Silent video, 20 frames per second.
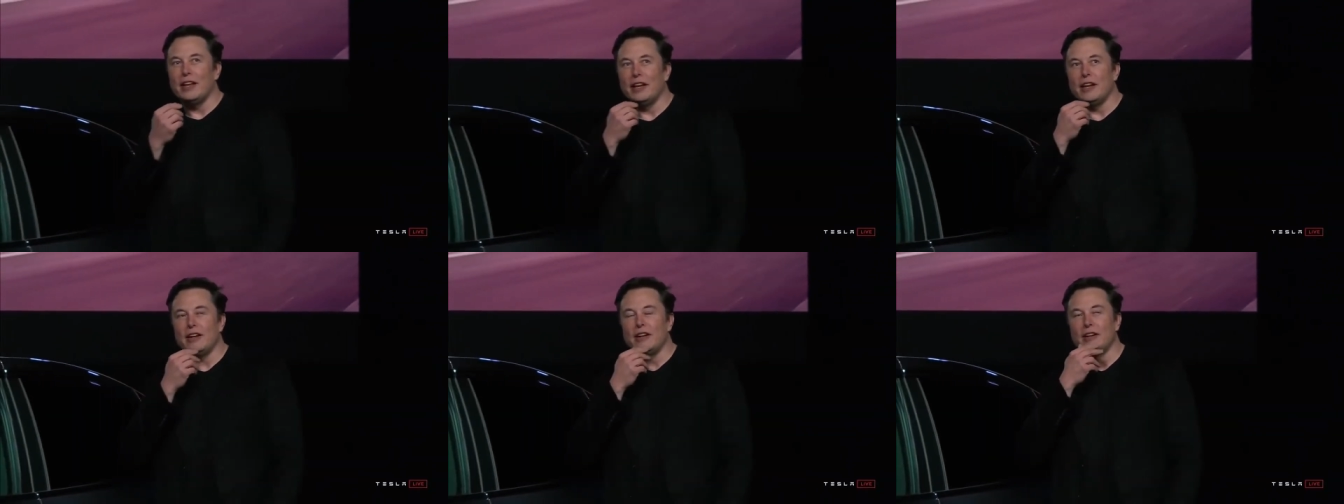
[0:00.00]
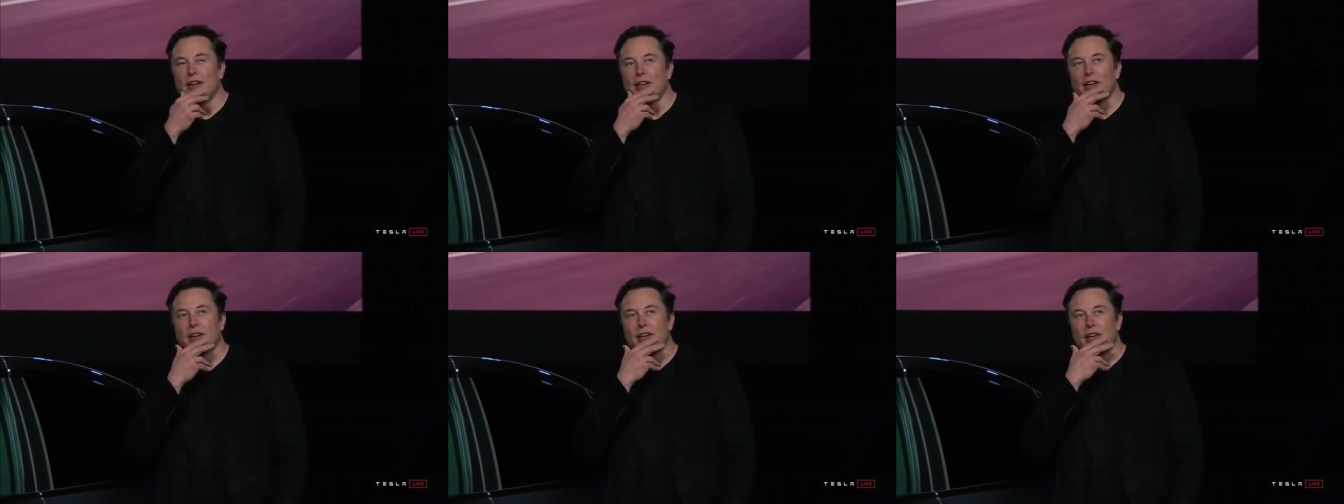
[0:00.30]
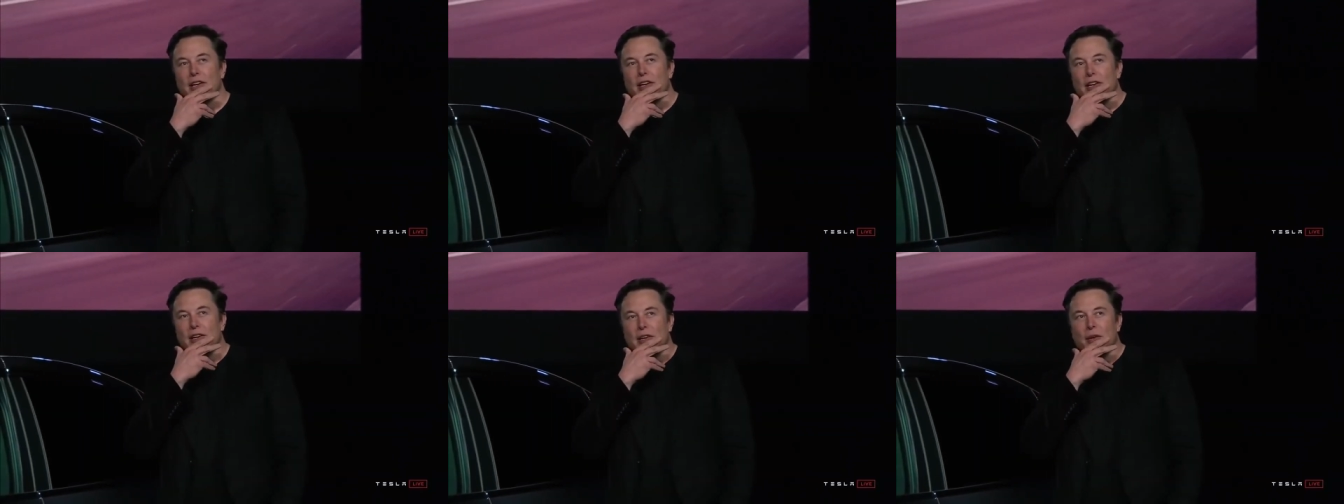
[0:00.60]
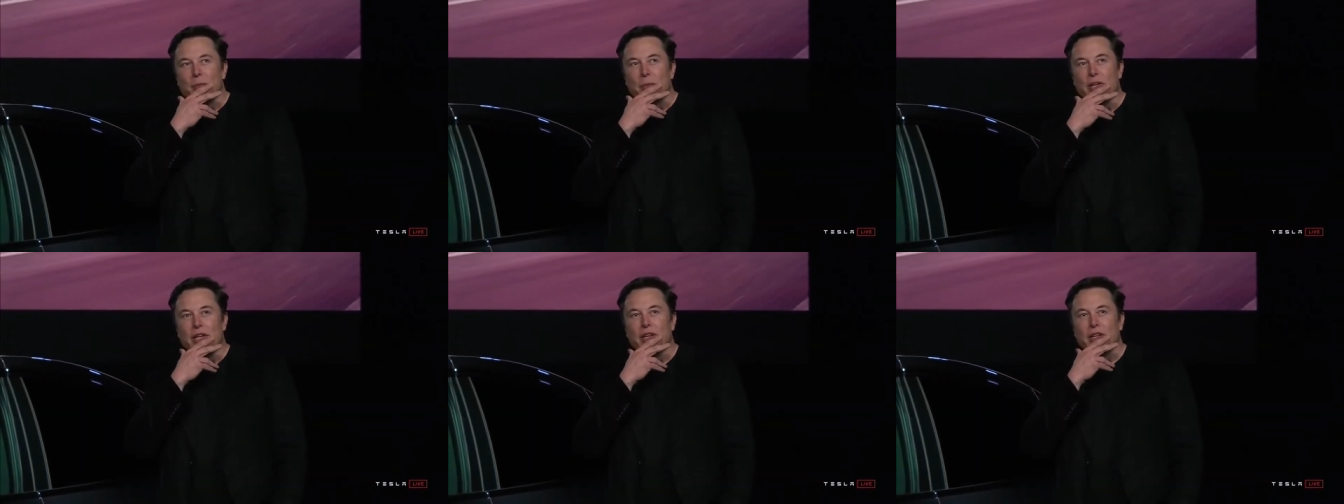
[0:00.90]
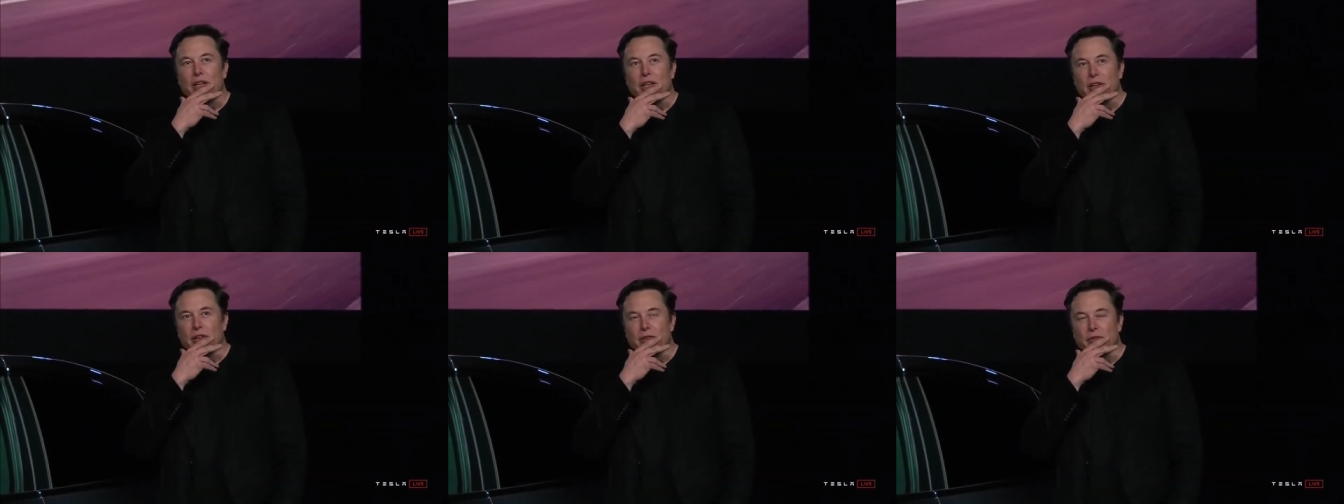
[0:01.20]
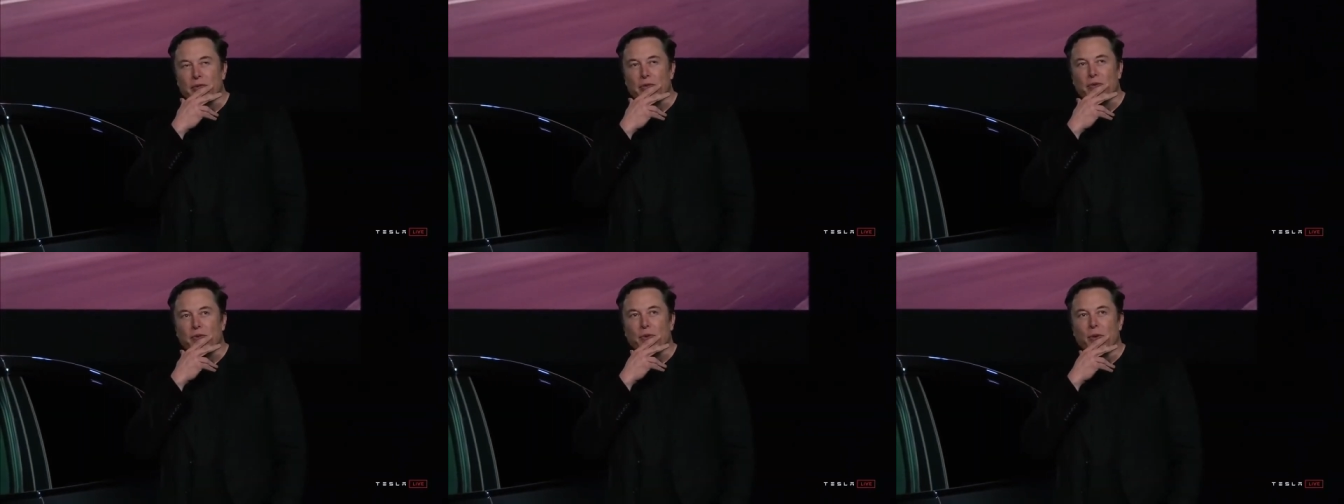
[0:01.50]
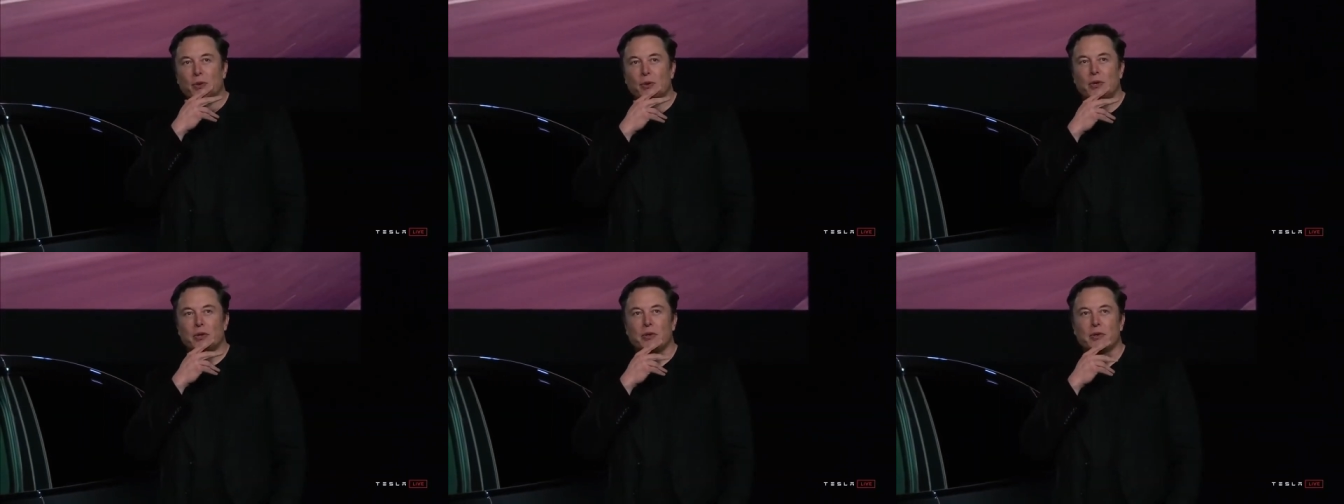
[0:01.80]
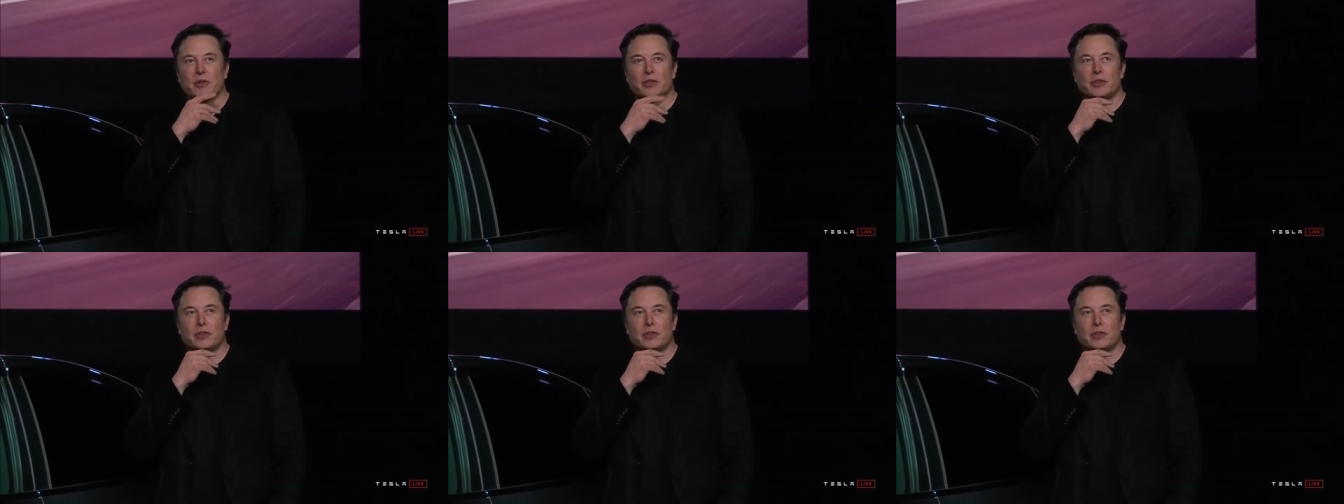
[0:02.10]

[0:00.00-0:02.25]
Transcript: then, but then like Ford